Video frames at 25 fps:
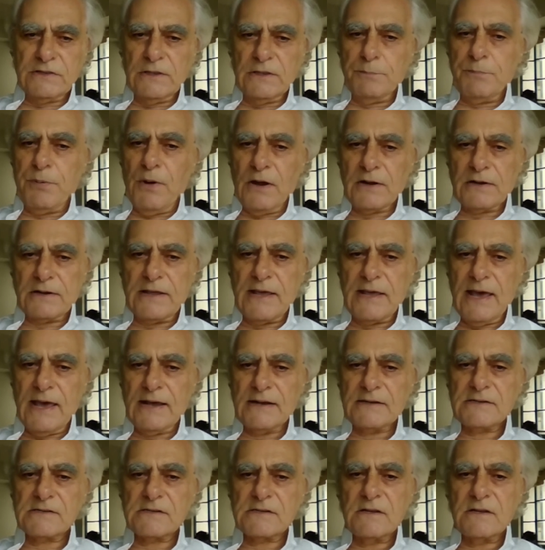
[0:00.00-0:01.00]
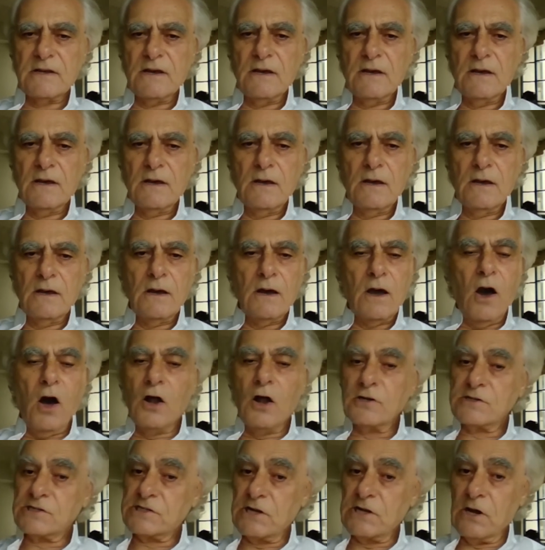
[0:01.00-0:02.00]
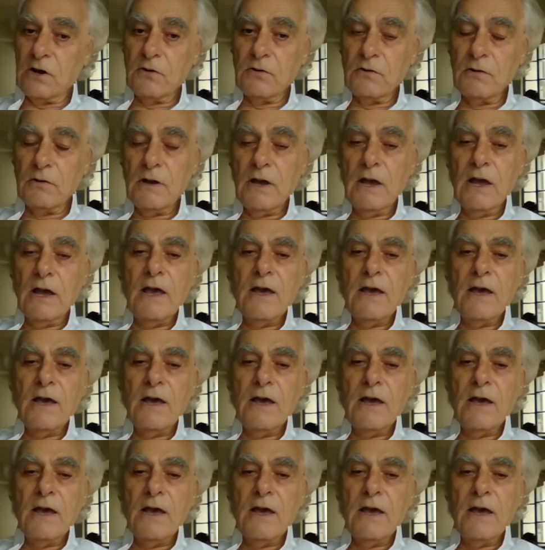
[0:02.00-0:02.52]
the podcast. Also,